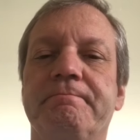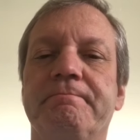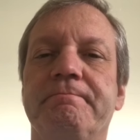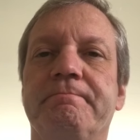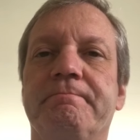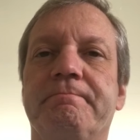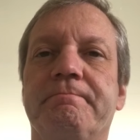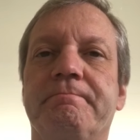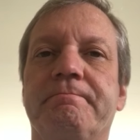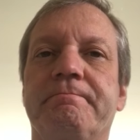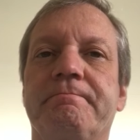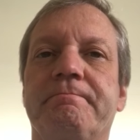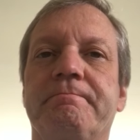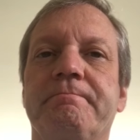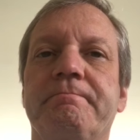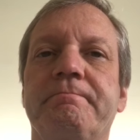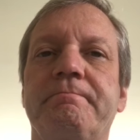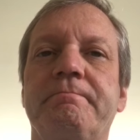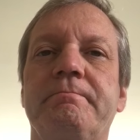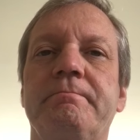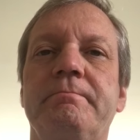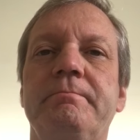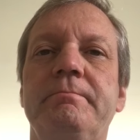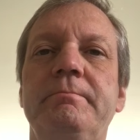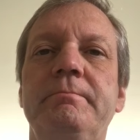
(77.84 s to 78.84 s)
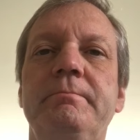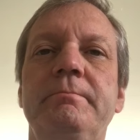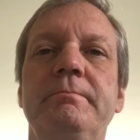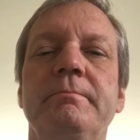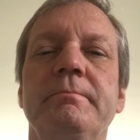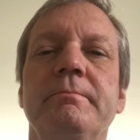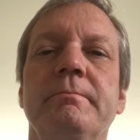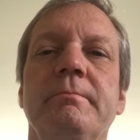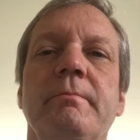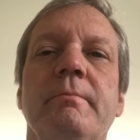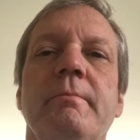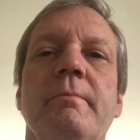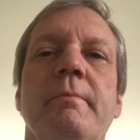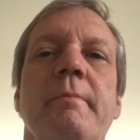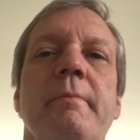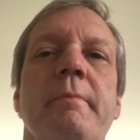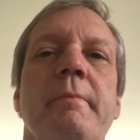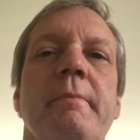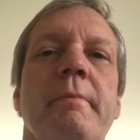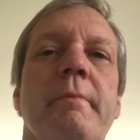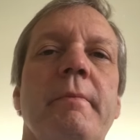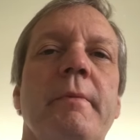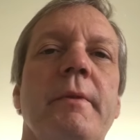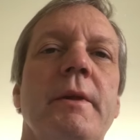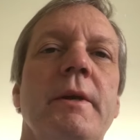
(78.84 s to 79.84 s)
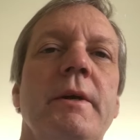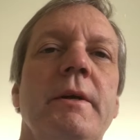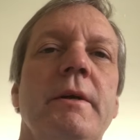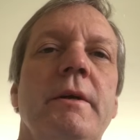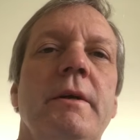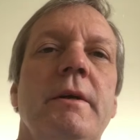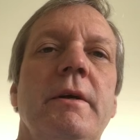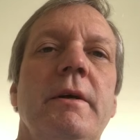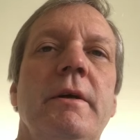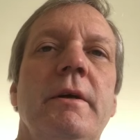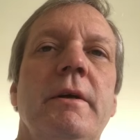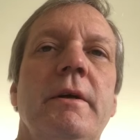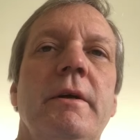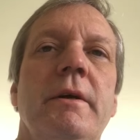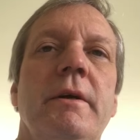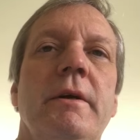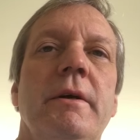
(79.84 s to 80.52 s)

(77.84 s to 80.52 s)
No one is speaking in this clip.